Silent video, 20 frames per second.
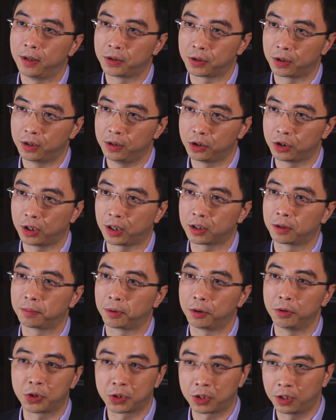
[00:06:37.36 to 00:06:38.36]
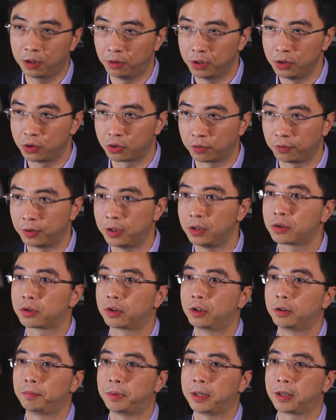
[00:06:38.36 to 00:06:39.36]
It's an injectable. It's still
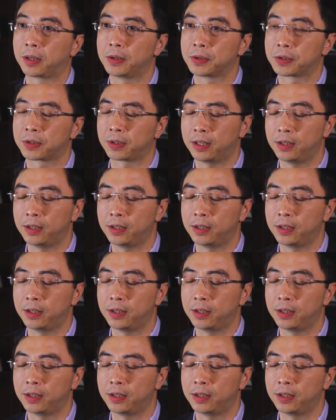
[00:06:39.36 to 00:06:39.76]
intravitreal because